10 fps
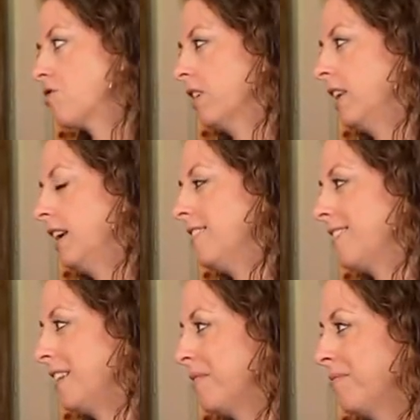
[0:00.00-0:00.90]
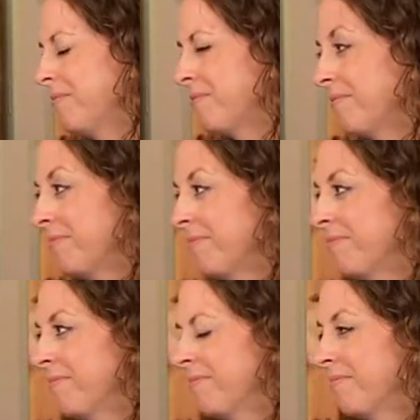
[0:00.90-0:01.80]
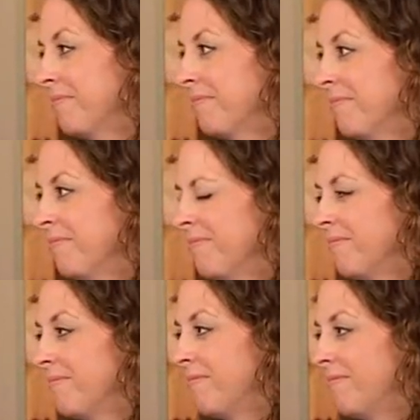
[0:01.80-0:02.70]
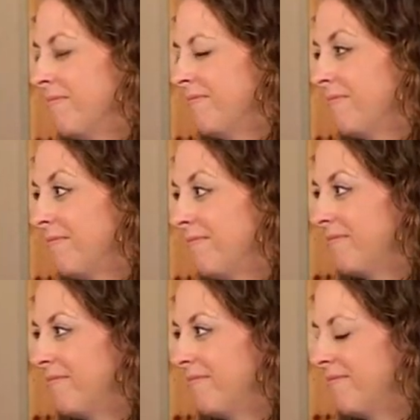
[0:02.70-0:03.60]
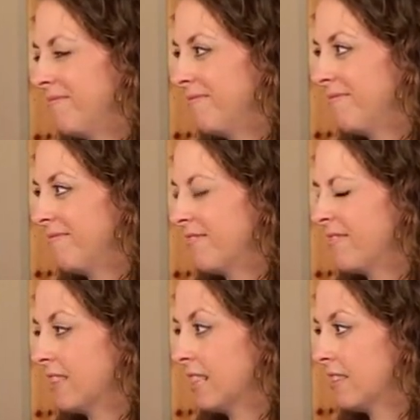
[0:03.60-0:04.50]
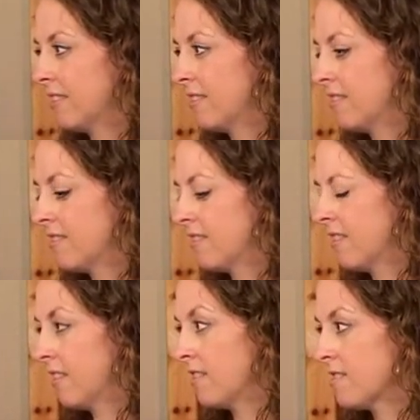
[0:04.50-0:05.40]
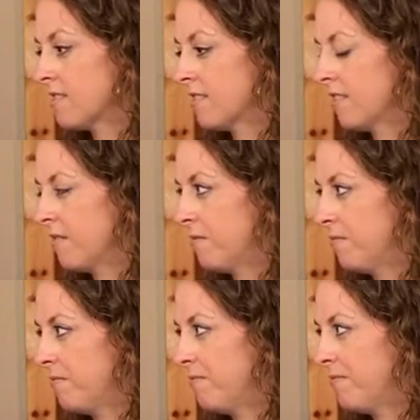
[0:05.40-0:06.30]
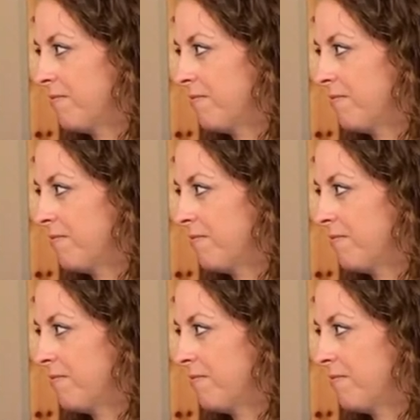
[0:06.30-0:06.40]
[no speech]